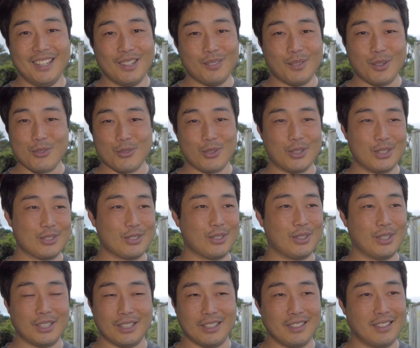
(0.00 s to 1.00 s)
My friends know
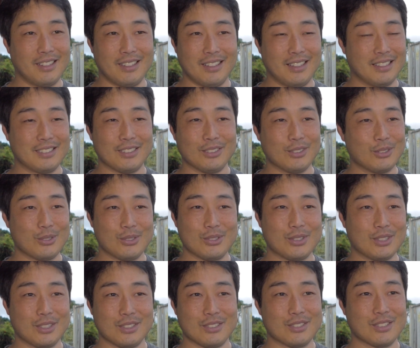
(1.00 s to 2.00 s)
I can lose
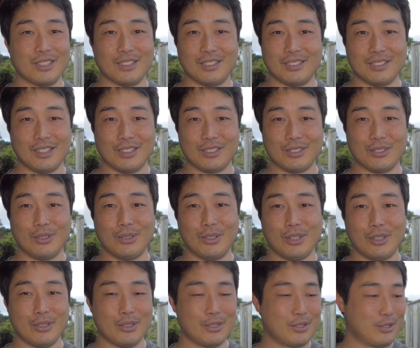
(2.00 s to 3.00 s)
things like no
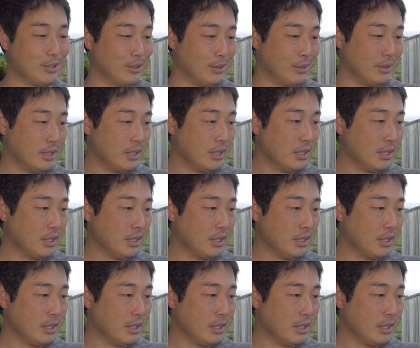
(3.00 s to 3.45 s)
other. So